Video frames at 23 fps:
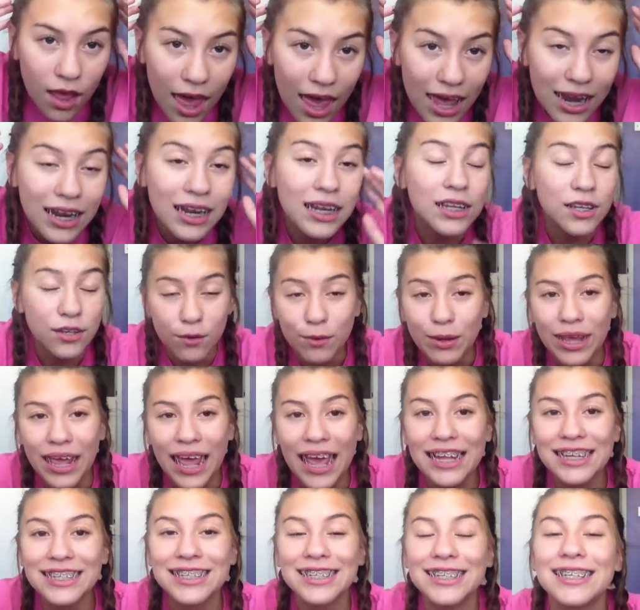and doing
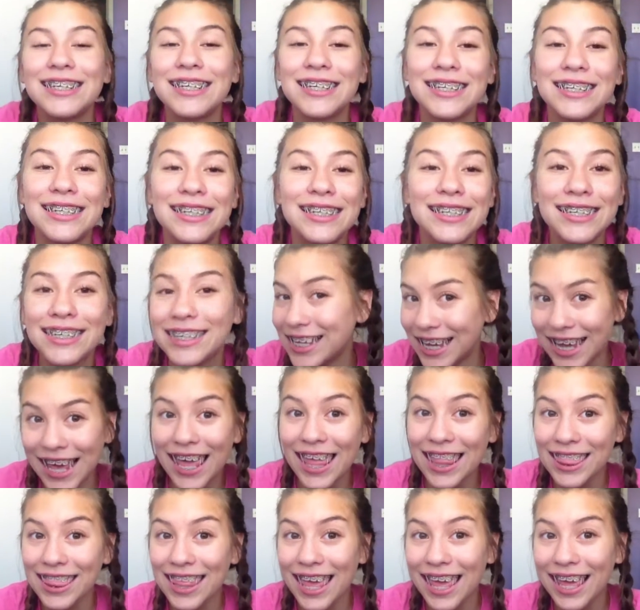it.
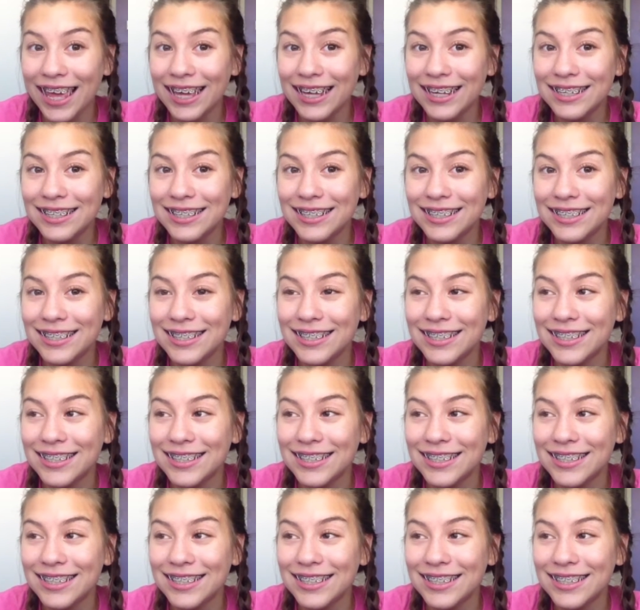And then,